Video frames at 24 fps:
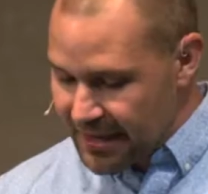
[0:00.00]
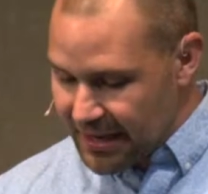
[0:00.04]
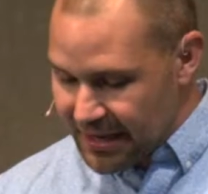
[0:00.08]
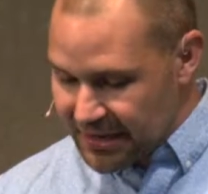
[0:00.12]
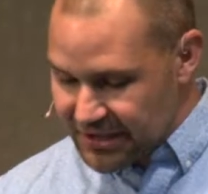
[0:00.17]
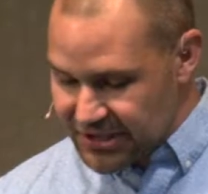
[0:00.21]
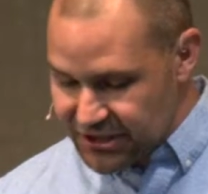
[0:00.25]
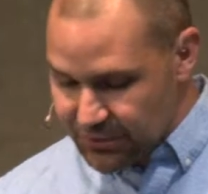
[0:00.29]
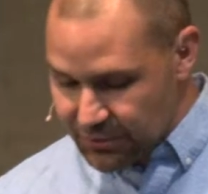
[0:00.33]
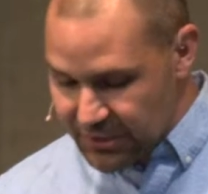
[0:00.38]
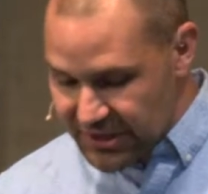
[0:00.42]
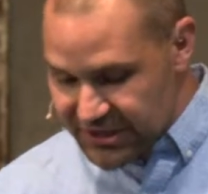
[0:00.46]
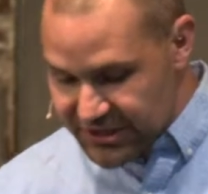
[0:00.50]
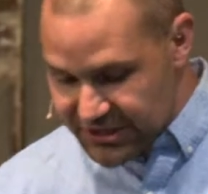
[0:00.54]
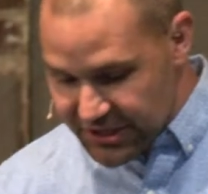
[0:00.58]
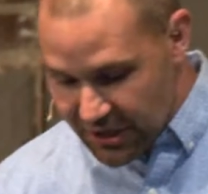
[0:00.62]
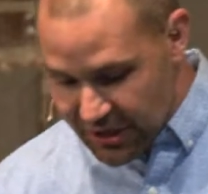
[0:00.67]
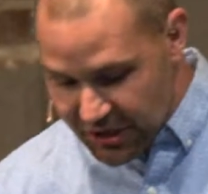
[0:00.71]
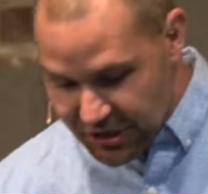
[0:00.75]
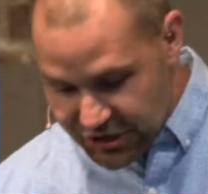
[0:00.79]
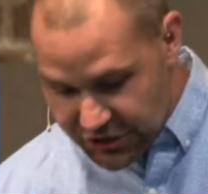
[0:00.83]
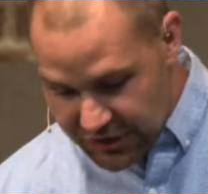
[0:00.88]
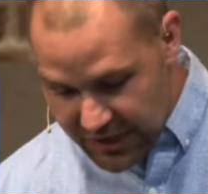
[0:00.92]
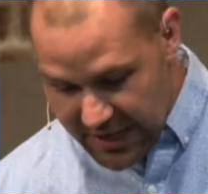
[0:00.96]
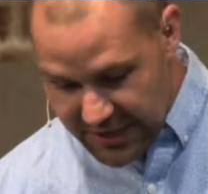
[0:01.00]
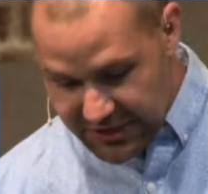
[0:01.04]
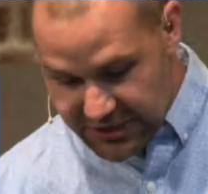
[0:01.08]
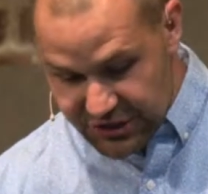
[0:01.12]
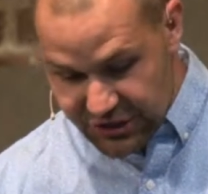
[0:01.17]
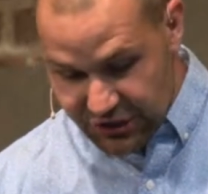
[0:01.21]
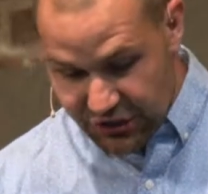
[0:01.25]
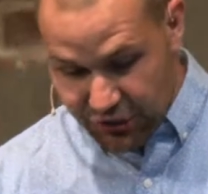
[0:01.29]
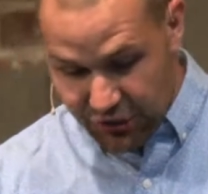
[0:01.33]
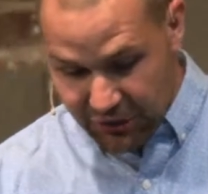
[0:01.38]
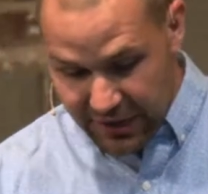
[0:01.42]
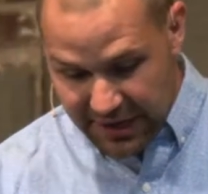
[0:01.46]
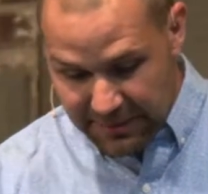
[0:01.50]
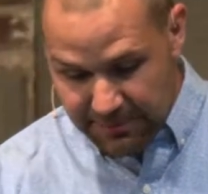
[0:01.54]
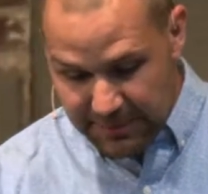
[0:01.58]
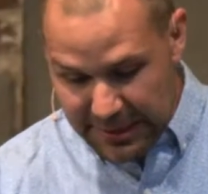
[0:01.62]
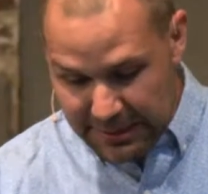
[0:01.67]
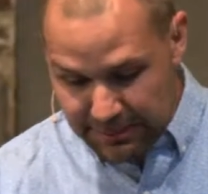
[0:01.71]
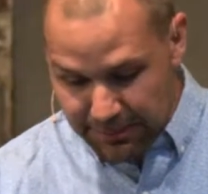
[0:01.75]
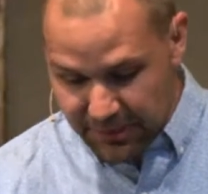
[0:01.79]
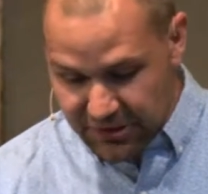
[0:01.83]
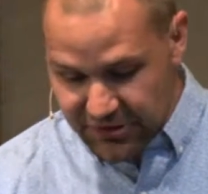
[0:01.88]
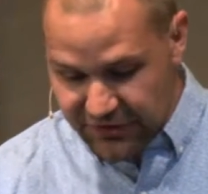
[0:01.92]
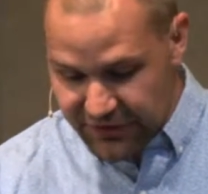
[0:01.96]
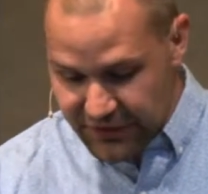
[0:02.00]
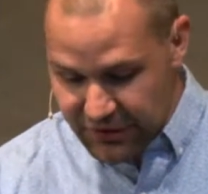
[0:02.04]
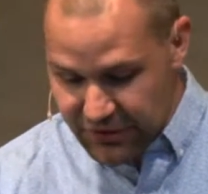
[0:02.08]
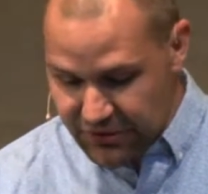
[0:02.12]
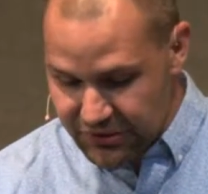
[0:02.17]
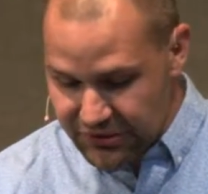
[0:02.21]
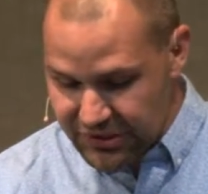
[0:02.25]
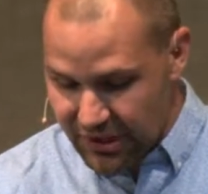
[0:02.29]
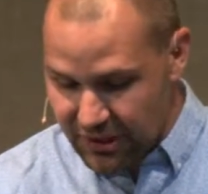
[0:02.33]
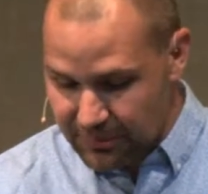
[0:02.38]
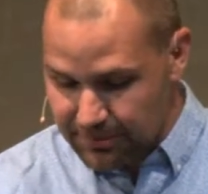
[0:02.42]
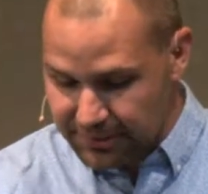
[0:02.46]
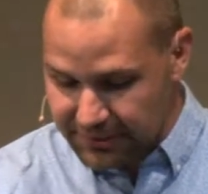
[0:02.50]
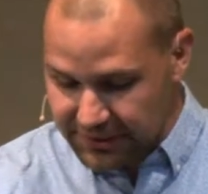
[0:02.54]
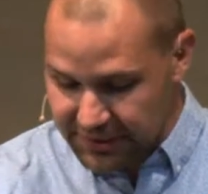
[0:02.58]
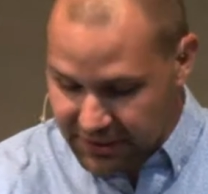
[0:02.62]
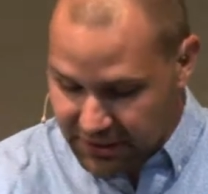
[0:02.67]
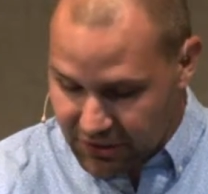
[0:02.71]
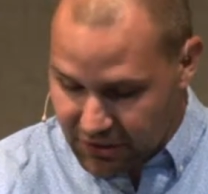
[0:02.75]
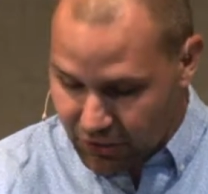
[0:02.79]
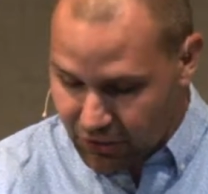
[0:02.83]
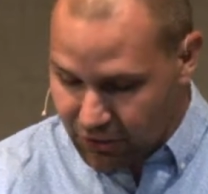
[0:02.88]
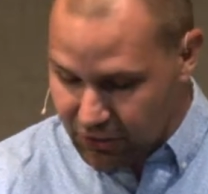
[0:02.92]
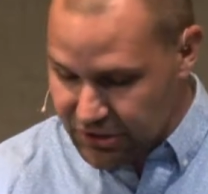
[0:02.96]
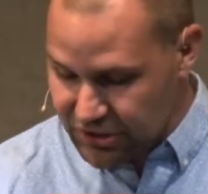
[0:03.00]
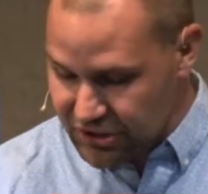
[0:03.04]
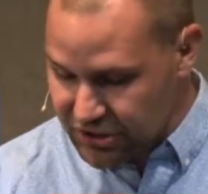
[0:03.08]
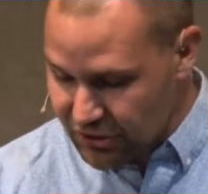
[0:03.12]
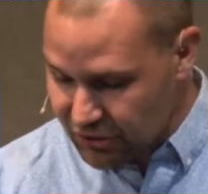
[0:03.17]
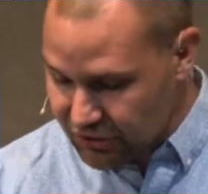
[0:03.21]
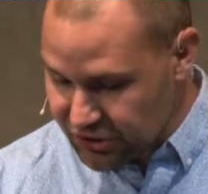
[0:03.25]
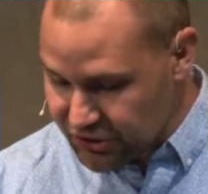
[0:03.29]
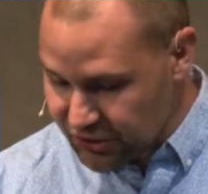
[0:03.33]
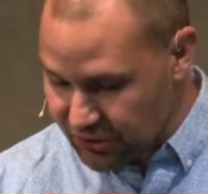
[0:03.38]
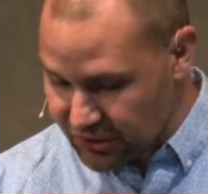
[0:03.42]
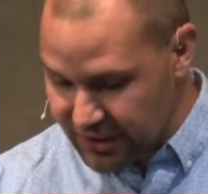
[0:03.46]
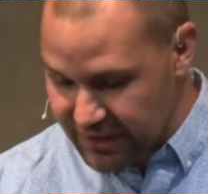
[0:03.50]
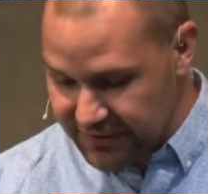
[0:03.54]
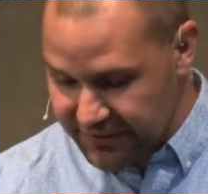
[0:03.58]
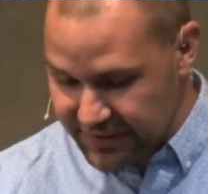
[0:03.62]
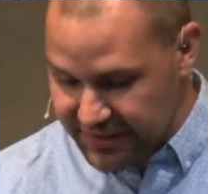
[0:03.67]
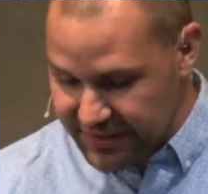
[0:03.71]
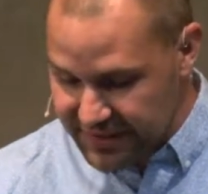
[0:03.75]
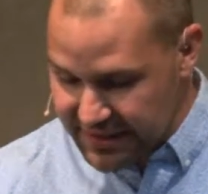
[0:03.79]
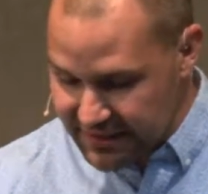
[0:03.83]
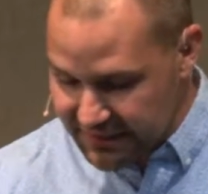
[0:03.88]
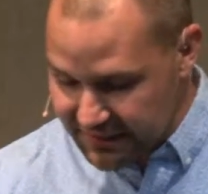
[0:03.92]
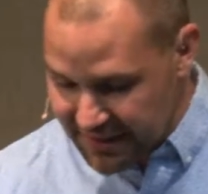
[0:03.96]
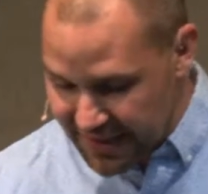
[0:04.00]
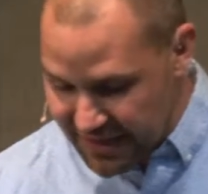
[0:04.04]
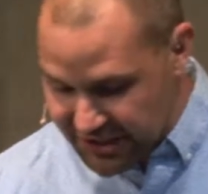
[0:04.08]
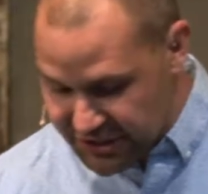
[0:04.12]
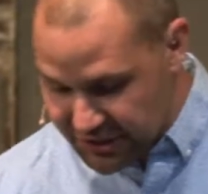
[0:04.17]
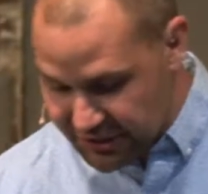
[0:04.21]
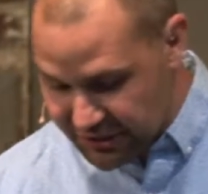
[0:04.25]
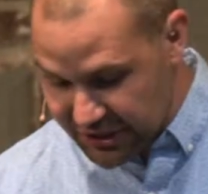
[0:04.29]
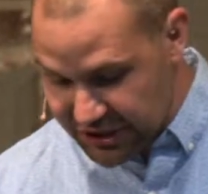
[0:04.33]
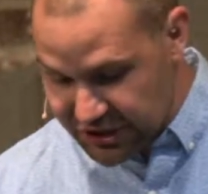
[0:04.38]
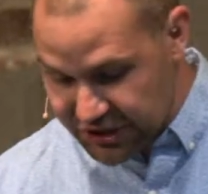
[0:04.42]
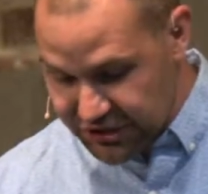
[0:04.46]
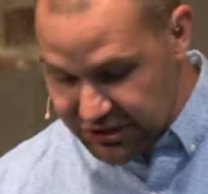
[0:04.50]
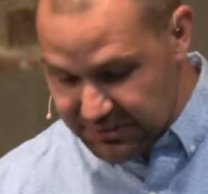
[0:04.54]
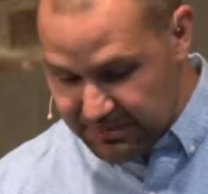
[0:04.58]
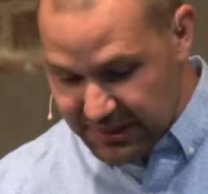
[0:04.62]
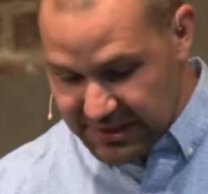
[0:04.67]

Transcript: And so we start trying to correct people's views on political or social or even theological issues,